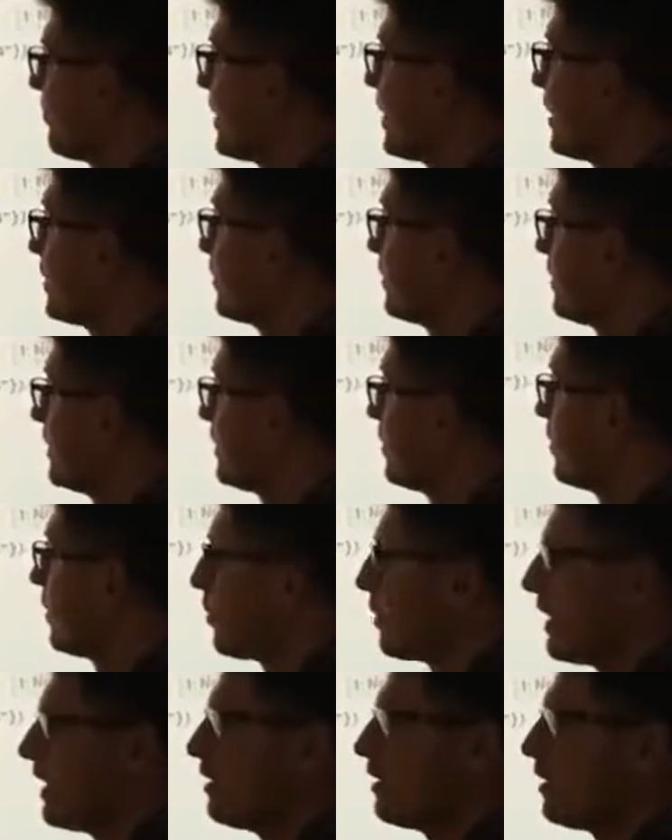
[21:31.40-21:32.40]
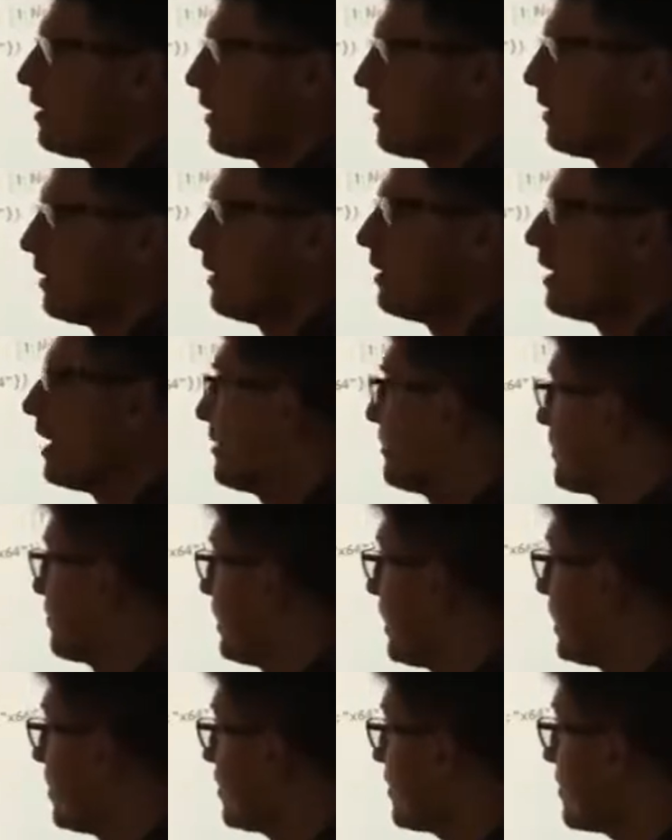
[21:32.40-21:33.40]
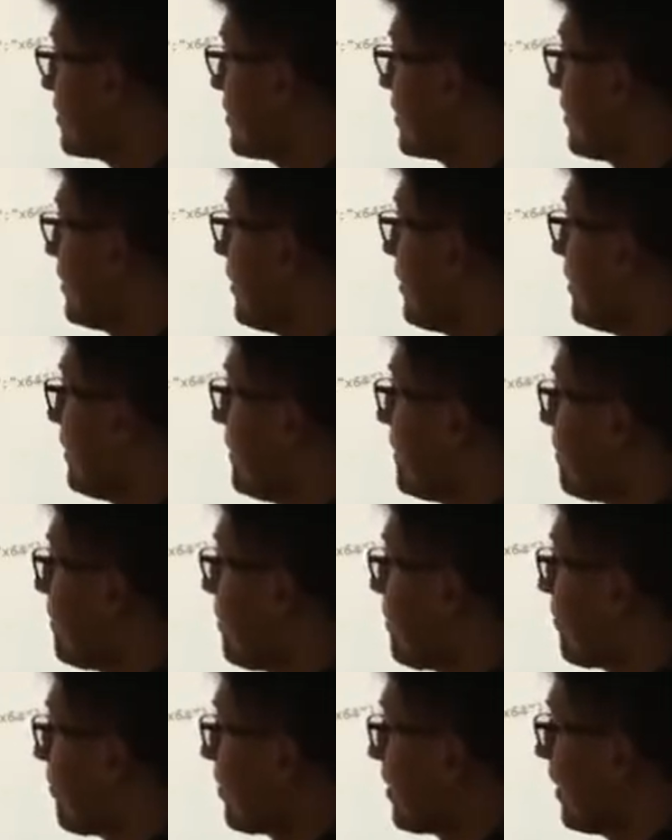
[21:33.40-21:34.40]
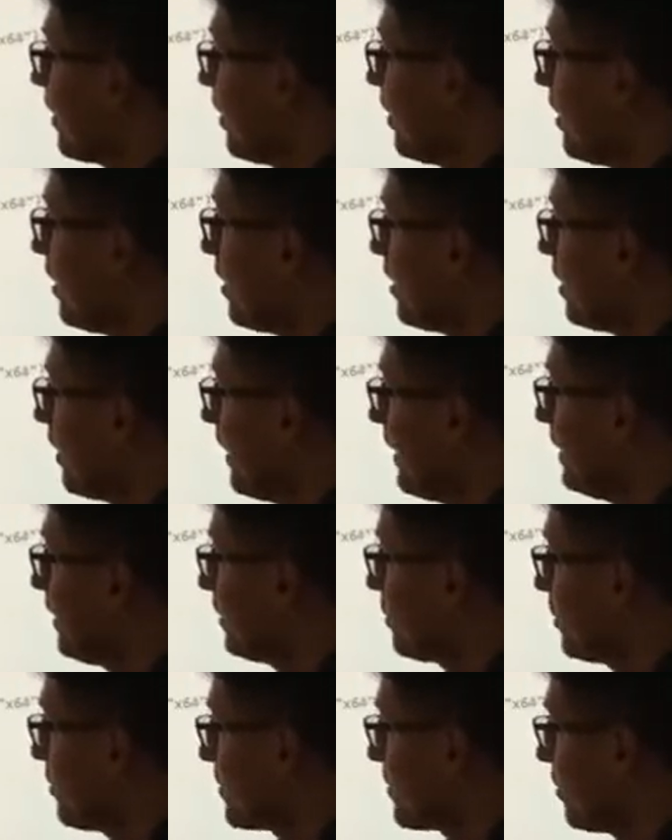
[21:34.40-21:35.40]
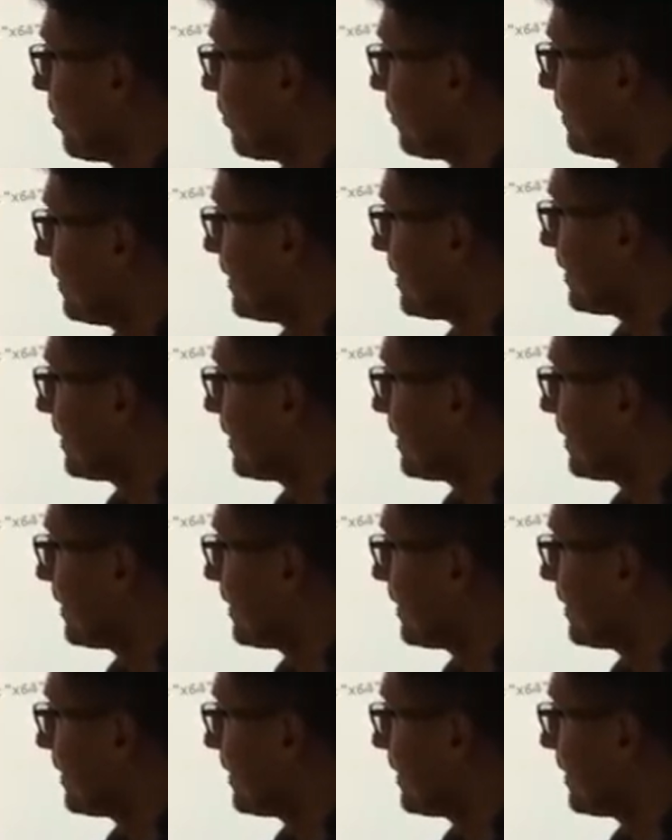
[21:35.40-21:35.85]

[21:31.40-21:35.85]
Yeah, so this is gonna create the dynamic pages. In terms of the